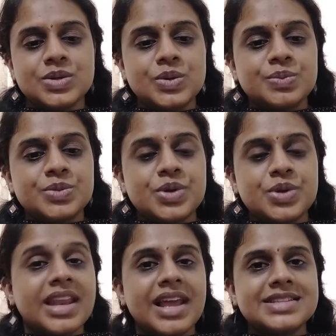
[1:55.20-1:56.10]
So
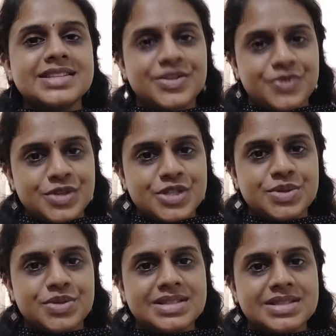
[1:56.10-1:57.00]
to analyze the
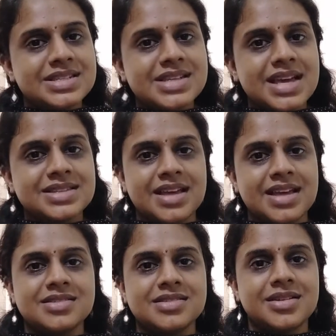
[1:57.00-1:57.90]
difference between syntax
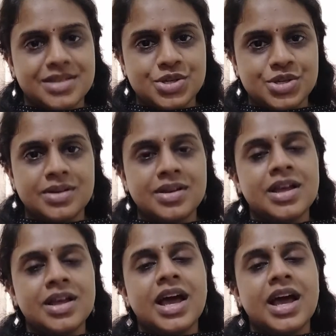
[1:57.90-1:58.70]
and diction,